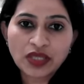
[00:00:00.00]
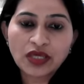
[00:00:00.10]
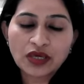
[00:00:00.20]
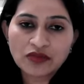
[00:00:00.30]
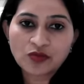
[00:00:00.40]

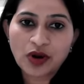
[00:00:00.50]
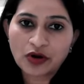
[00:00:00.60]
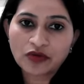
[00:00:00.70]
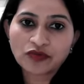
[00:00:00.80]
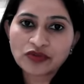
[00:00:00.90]
key as
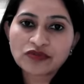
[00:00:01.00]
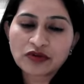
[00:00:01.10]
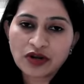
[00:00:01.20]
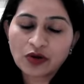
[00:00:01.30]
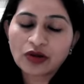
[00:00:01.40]
part of this
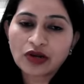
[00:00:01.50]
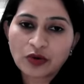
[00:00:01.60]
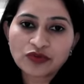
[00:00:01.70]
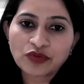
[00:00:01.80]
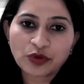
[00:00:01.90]

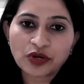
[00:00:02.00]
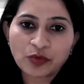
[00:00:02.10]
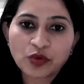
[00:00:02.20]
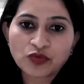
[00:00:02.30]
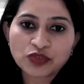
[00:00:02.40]
cloud security
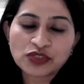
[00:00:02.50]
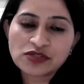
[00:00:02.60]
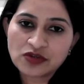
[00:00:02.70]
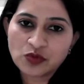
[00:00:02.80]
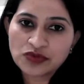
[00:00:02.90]
professional
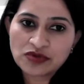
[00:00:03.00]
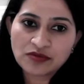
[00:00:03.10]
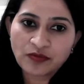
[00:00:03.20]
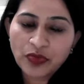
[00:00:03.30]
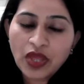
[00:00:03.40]
services.